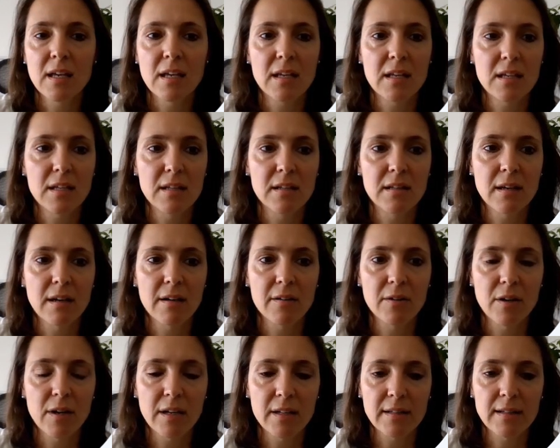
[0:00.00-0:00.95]

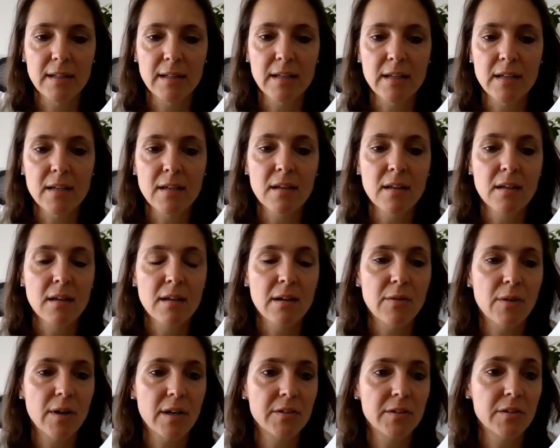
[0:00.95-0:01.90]
indirectly
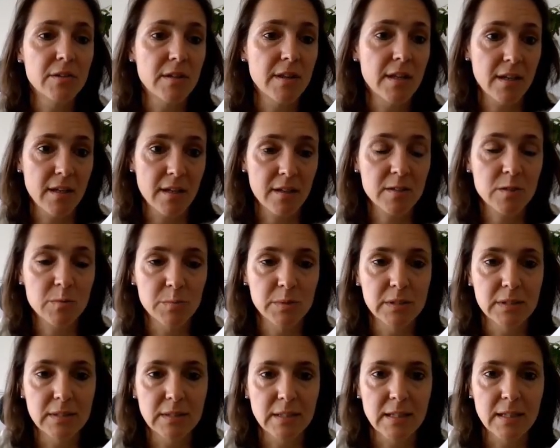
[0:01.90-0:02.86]
rather than
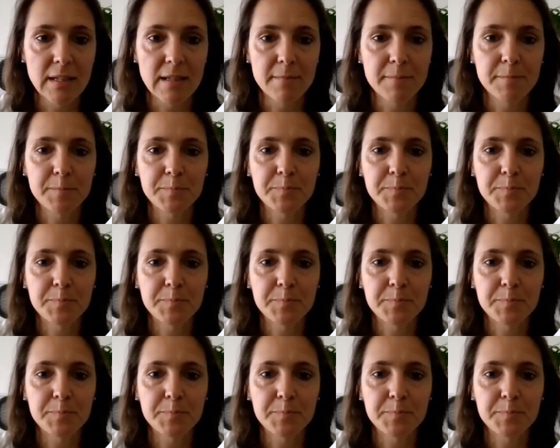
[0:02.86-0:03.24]
explicitly.